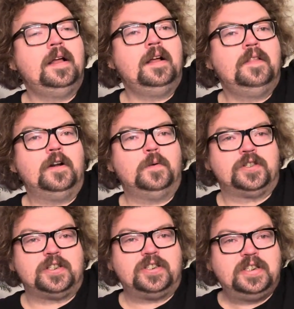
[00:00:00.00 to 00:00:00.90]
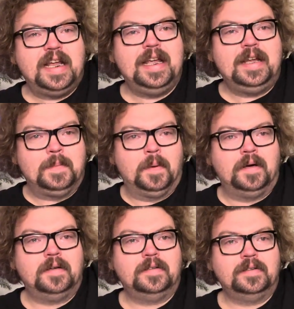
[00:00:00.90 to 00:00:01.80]
There was steam.
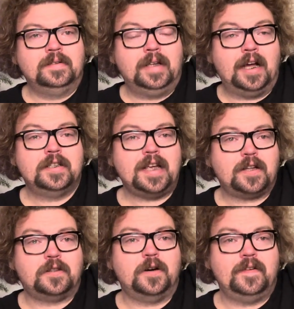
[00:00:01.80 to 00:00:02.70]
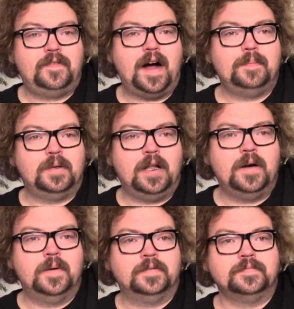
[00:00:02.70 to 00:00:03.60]
Now it's like 35
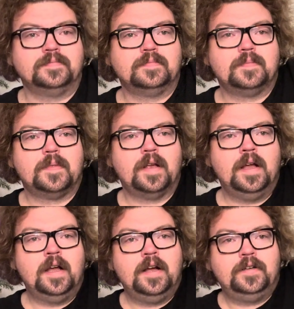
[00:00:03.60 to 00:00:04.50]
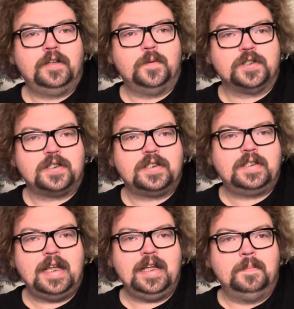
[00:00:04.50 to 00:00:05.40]
below. There was
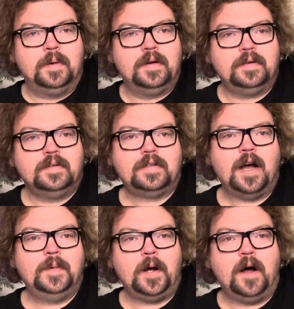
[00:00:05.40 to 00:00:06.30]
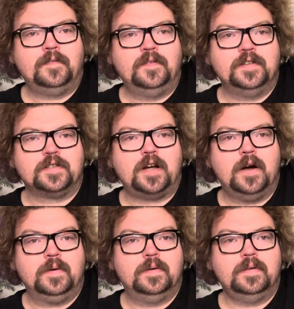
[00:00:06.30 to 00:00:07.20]
steam coming off of this
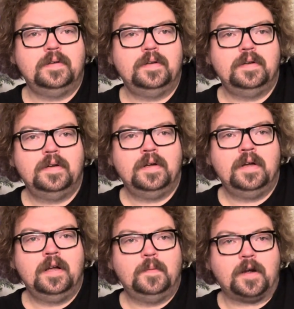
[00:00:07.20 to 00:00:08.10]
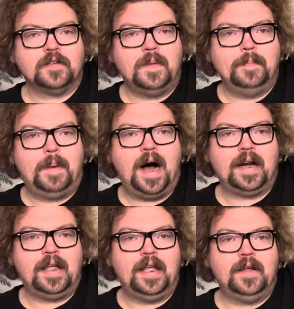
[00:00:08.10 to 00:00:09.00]
coat because my
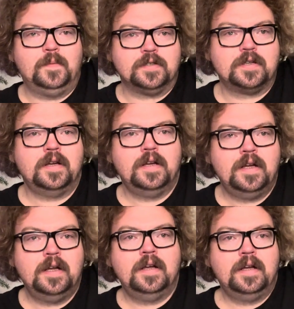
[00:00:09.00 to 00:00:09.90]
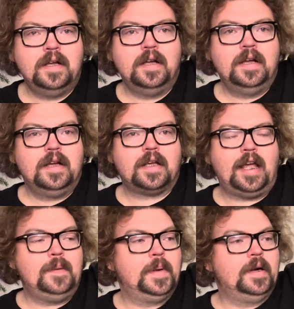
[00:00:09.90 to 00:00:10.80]
body heat was
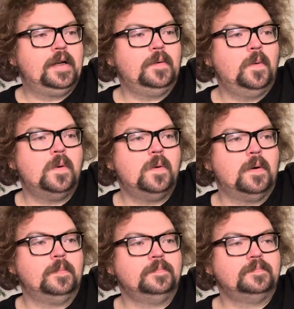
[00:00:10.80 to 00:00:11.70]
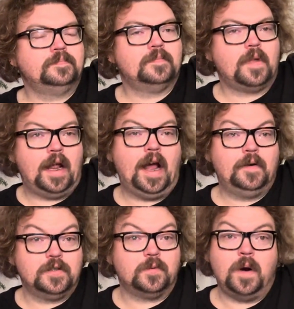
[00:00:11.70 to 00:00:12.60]
keeping it warm, and I
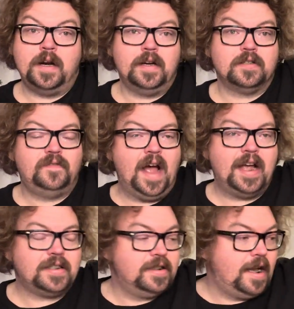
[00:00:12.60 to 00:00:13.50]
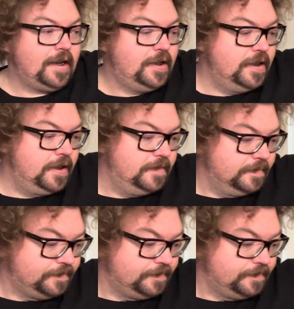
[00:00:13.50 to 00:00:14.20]
was running as fast as I could.